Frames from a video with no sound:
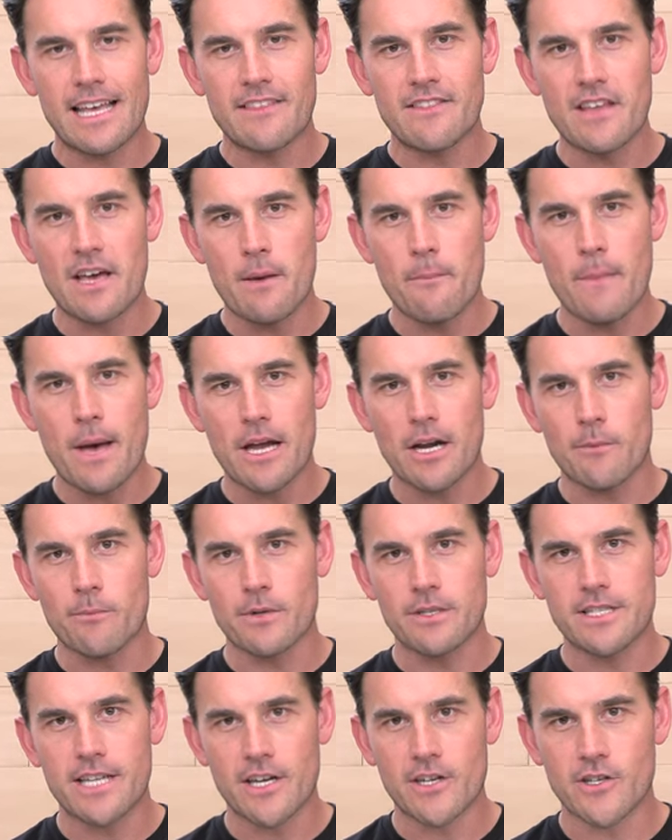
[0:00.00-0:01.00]
and the amount of
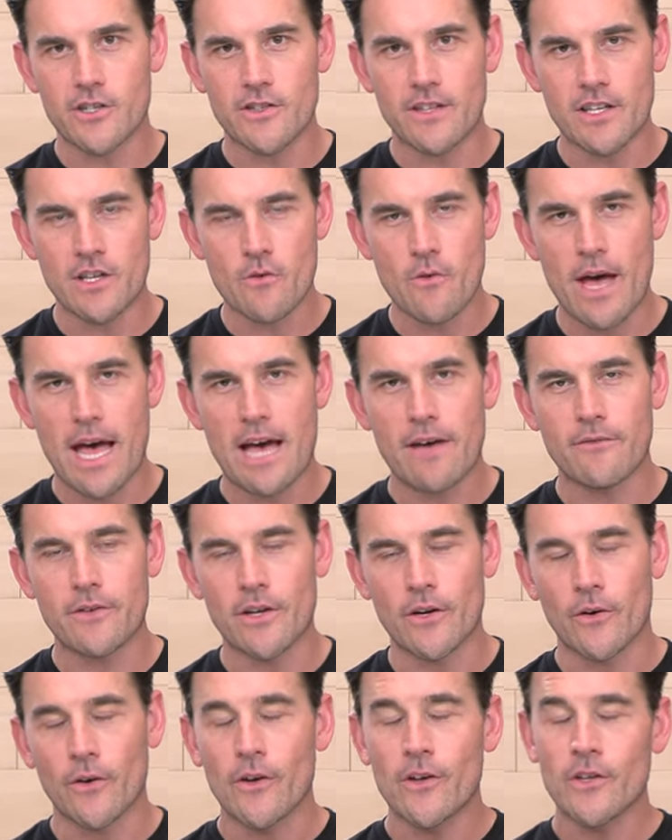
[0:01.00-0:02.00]
protection that you have
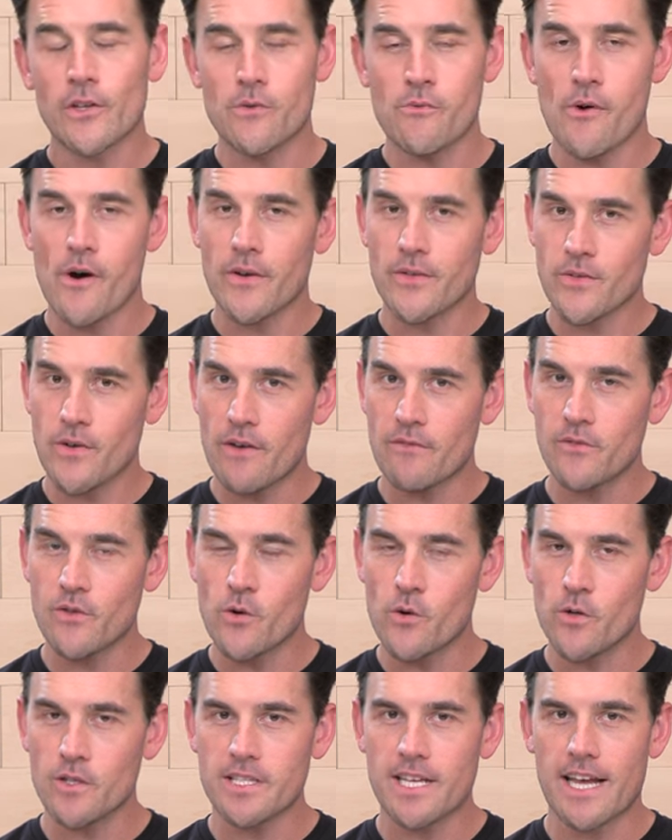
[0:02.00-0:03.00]
here. You also have
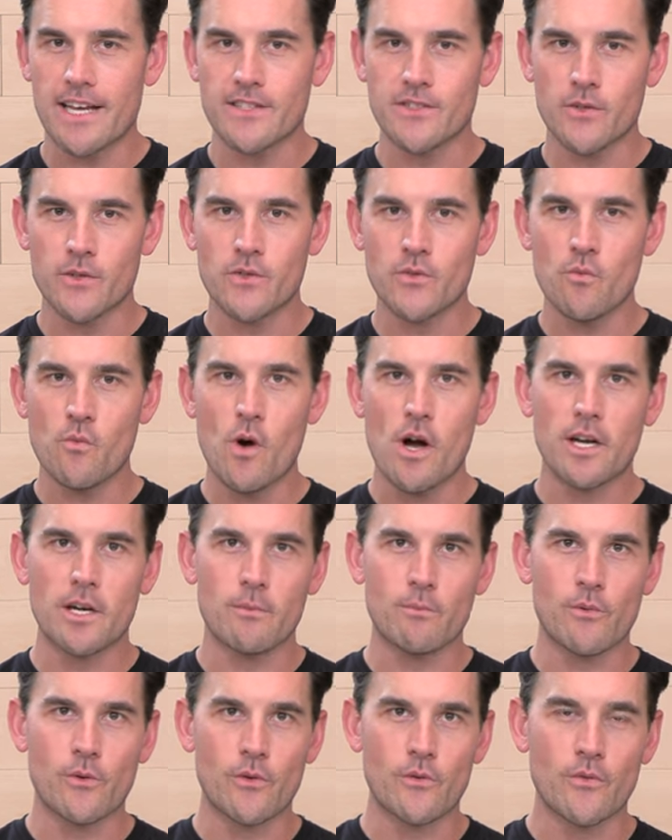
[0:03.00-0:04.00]
Gore-Tex, so it's
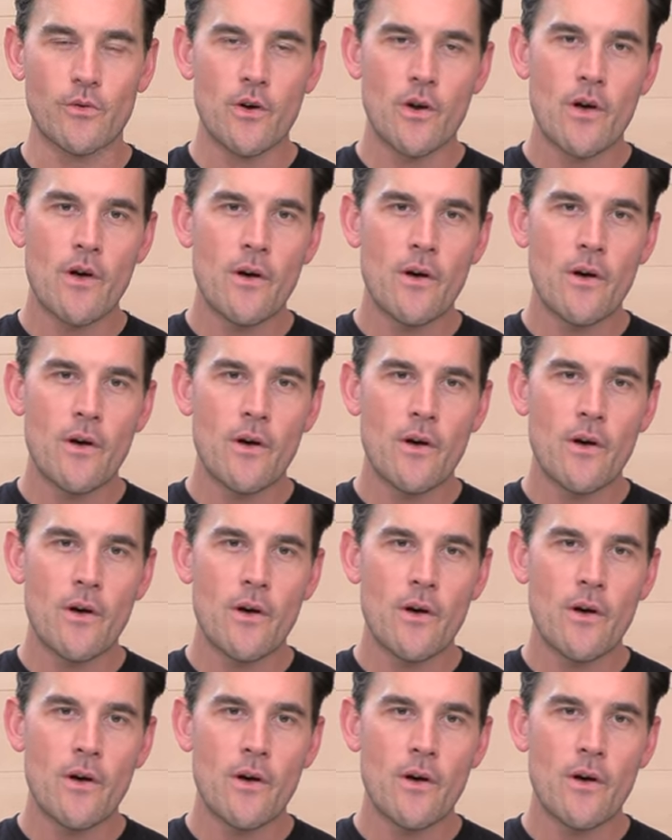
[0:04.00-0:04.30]
waterproof.